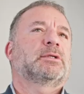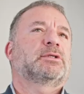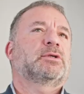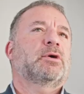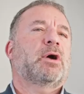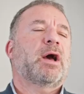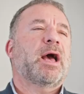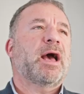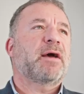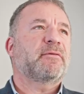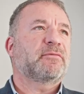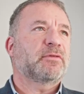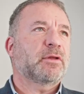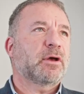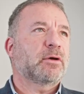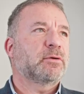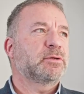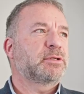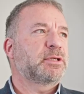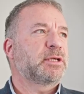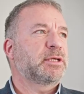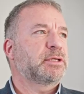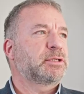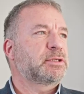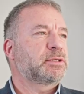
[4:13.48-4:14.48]
so I have
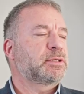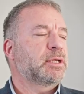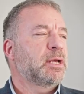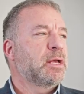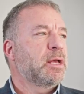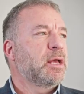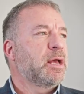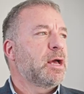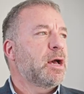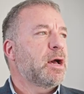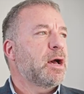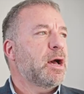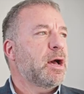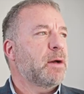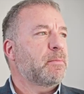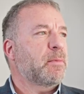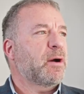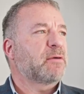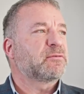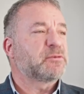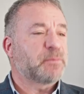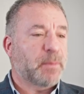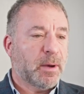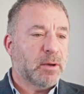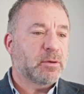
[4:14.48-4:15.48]
noticed,
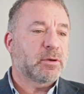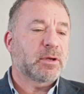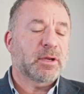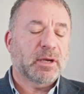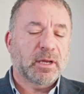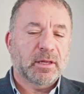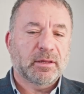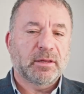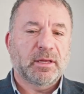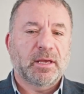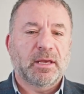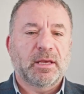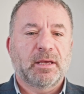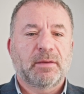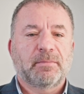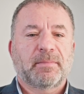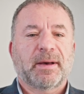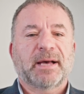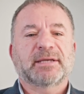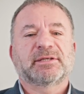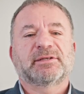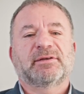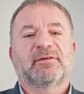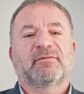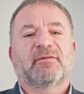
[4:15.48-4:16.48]
I've spoken at the
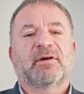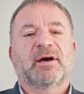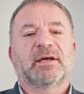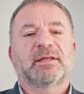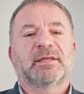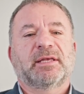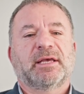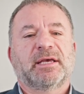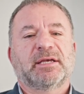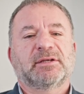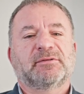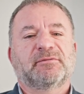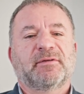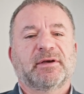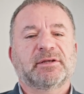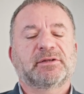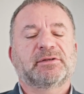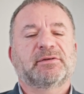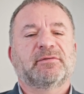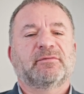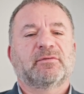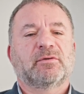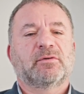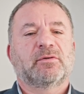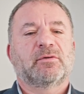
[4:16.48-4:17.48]
Battle of Ideas
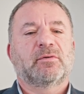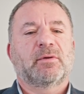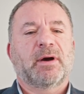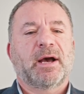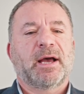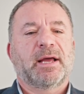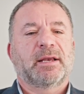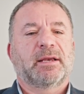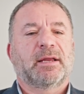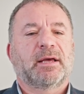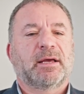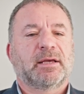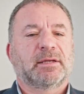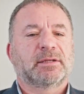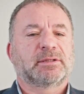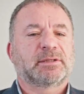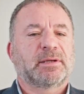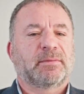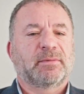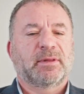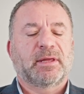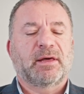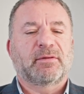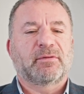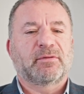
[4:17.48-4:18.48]
Festival and
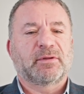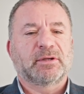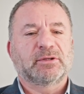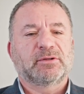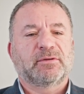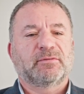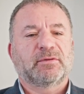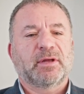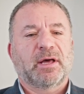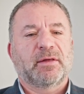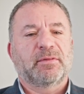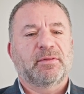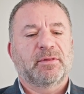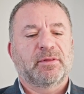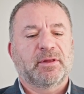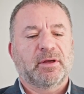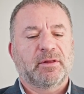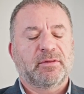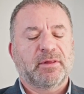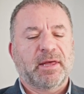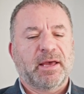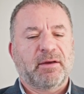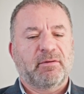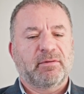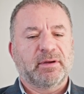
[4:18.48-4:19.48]
some of the other things you've done,
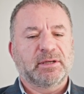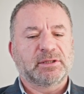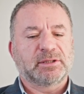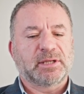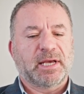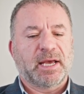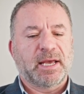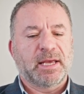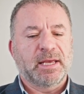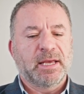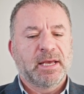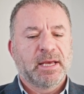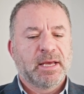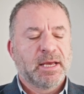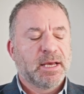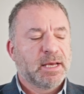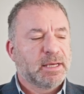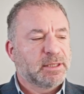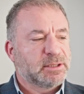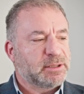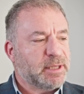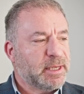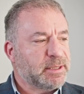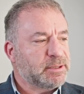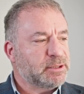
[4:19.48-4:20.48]
that there is a
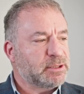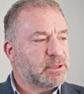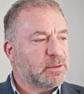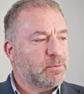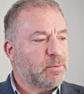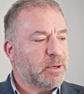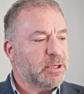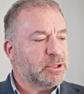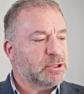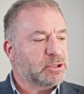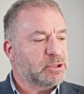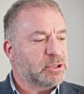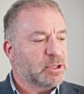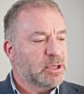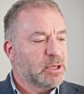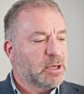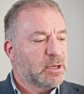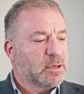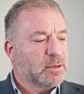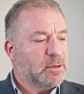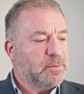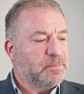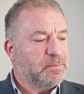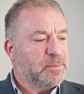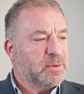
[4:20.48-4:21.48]
sense in which
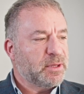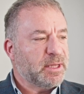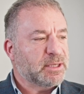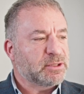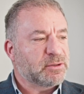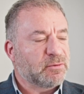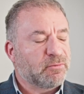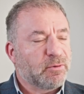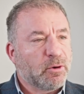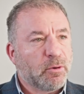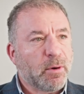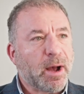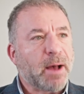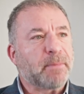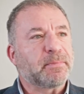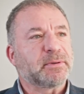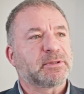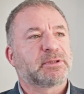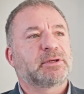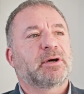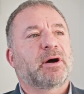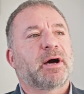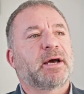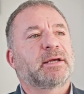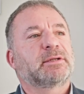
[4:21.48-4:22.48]
there's a real
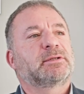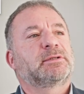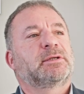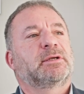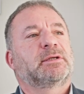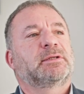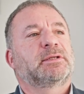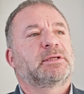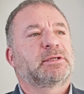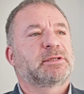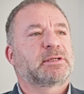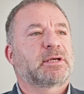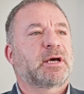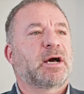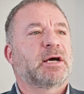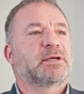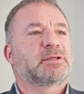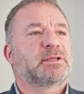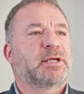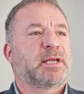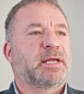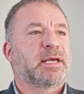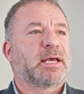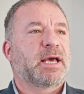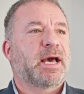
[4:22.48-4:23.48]
appetite to
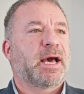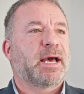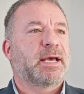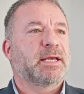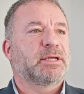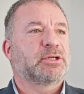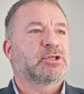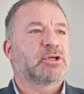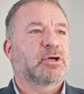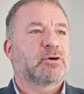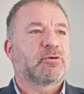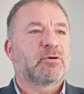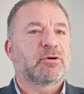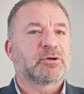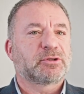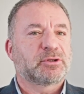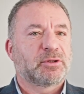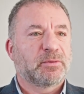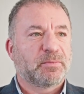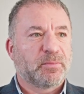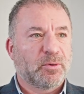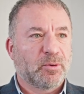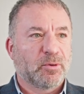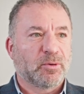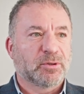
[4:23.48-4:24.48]
discuss and engage across
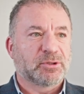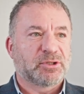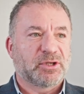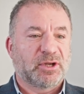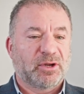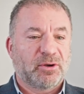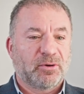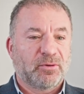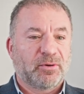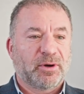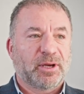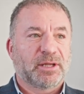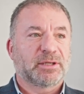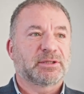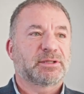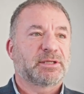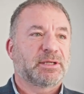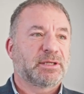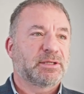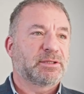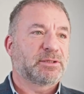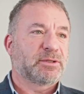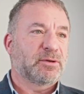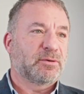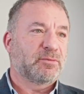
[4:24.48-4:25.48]
the board. So the
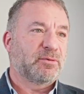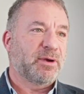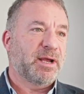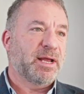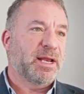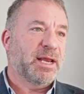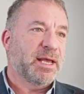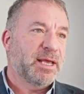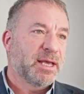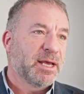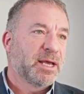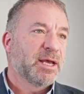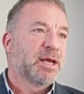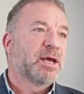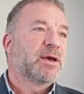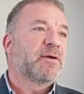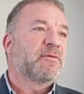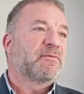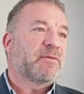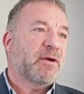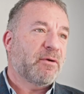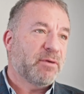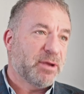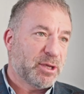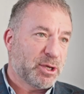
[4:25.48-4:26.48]
audiences are really
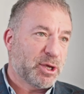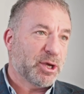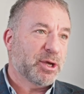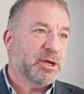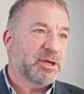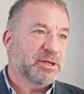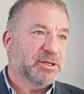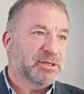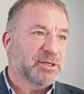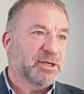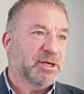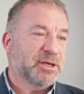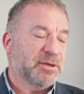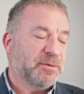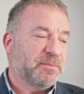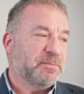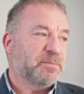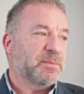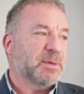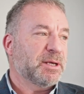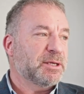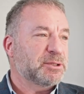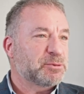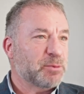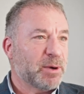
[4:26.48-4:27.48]
very good
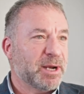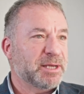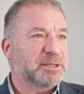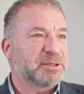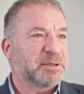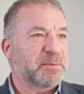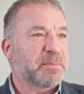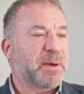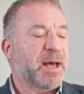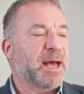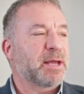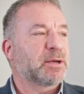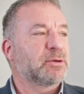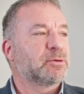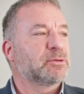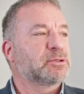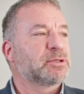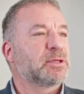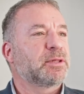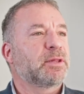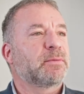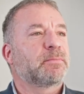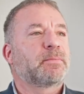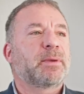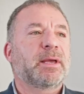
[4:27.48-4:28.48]
as well as the panels,
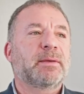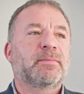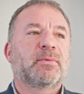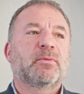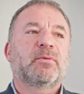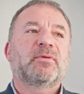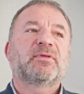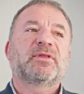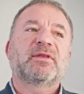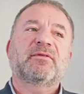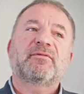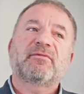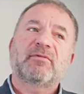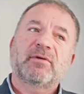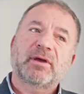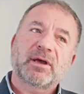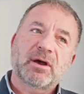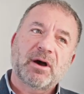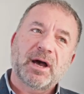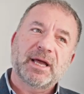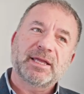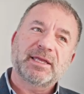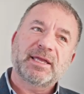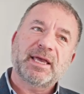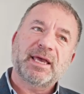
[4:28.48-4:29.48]
and the people with
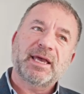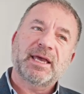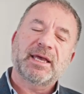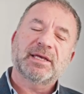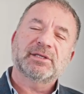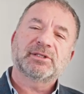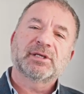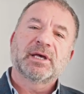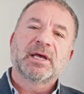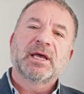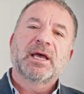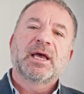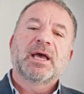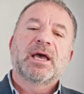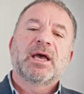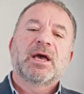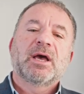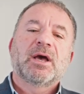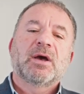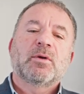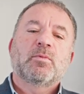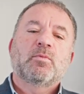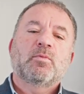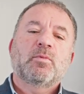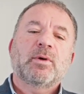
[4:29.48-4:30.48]
differing ideas,
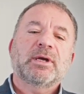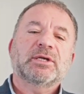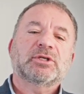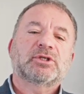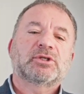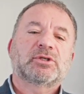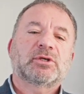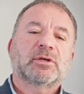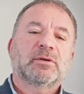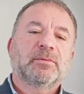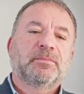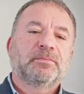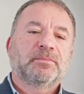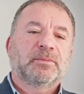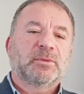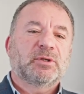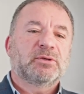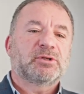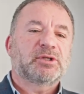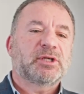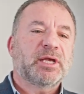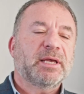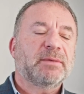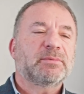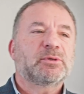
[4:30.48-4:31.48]
which
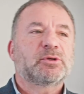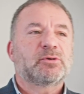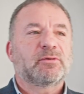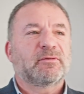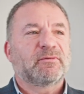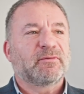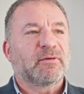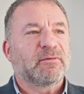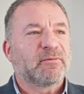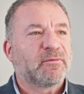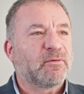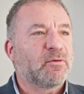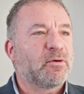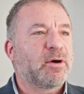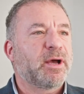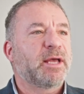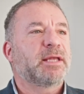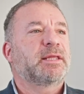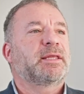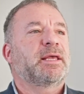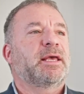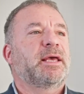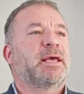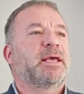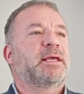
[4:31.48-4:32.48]
you seem to have
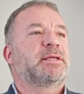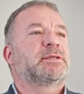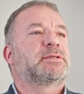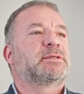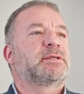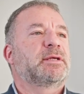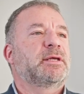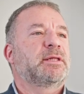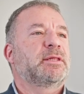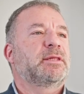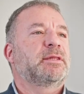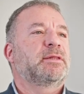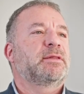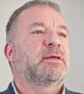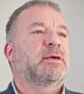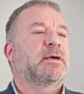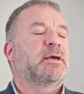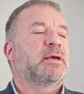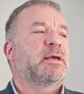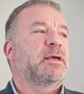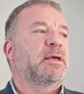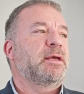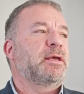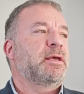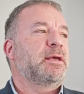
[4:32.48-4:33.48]
avoided
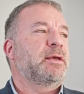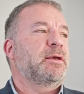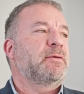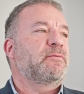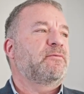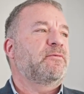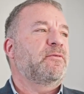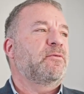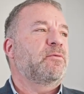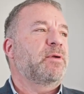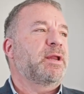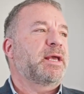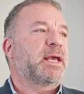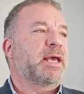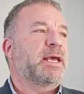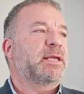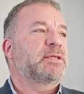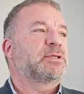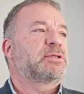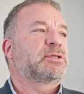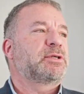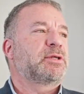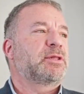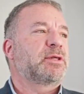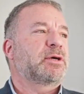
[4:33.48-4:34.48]
the falling
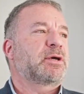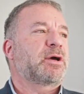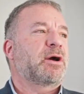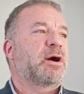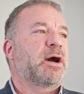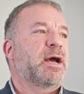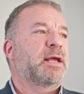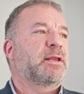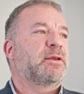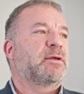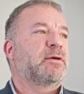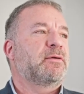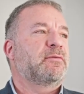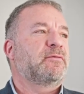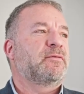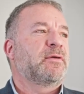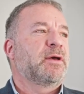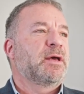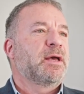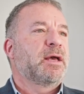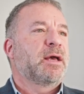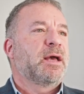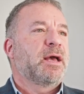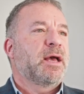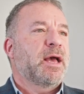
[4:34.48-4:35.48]
into the kind of
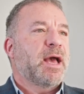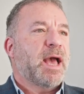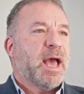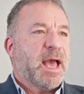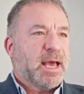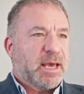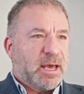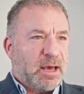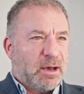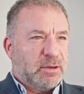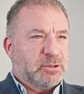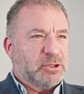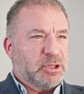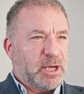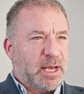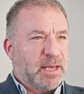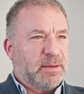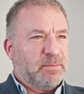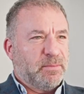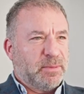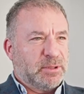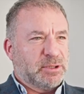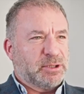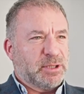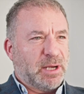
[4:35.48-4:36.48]
echo
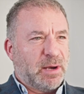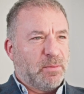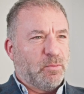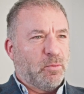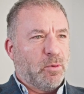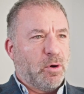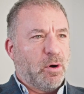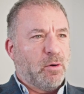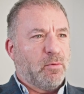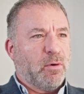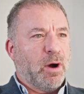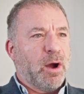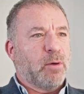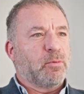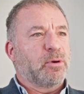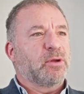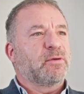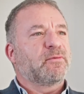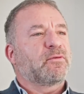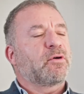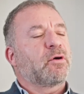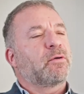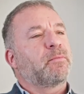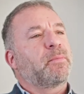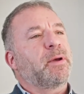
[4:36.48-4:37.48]
chamber somewhat, right? Where
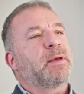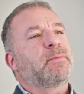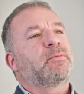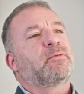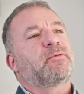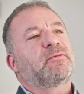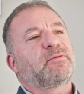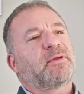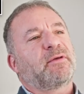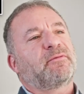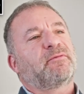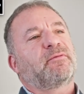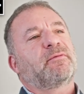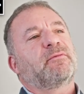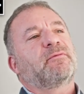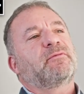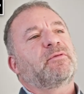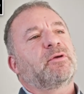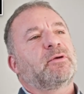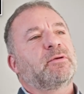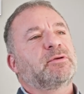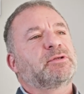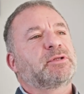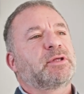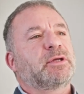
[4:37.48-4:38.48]
you've got people with different
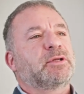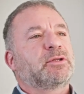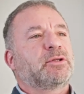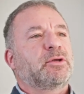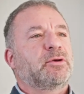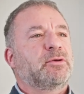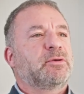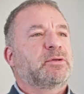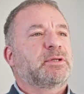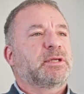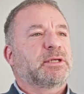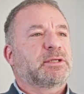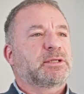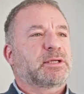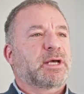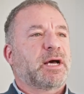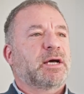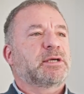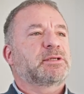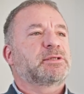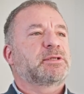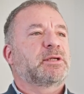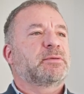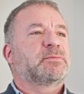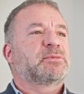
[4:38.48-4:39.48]
views that do
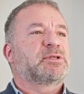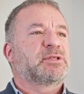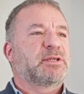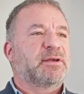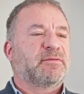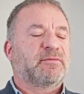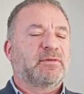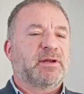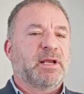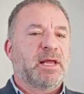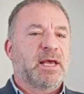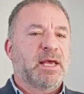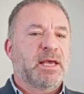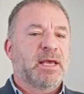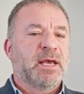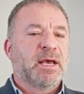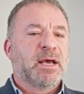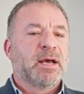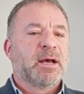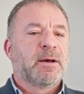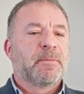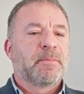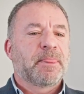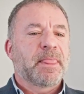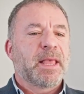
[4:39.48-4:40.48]
discuss them civilly,
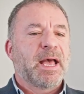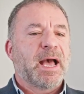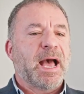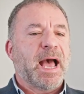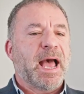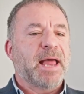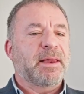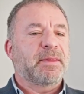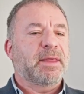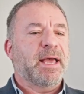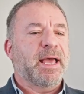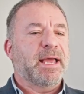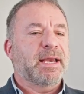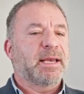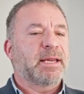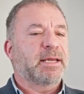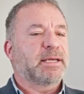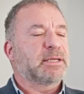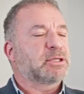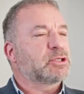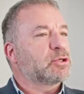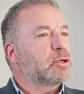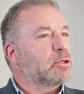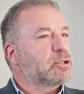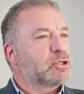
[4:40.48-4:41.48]
and then
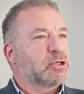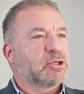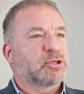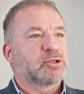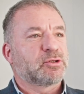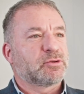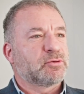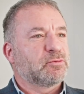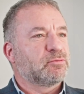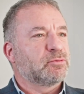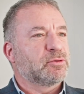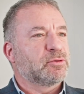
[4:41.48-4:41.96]
it's not just